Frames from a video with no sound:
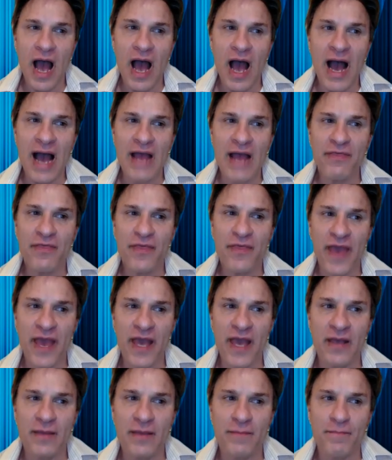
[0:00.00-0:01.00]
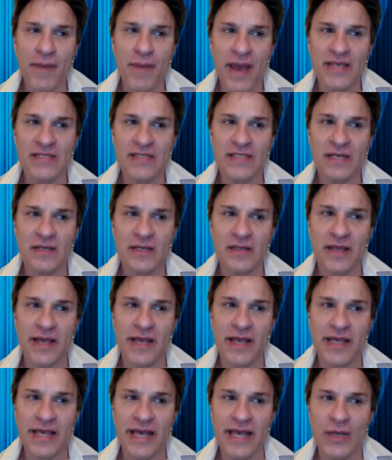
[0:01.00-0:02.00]
I think
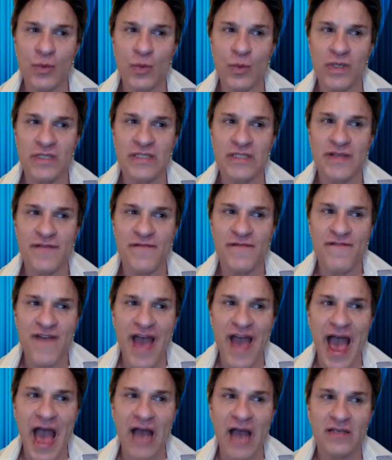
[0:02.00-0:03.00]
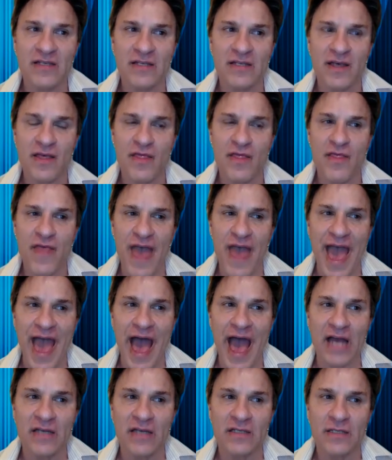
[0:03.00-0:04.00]
basically it was the fact
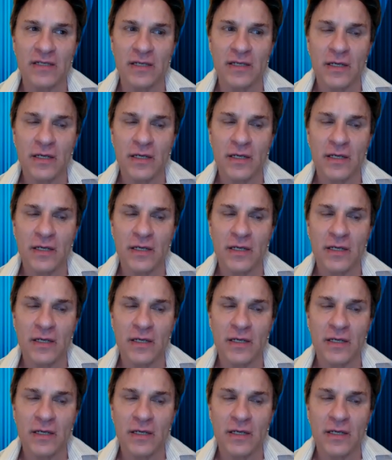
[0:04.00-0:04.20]
that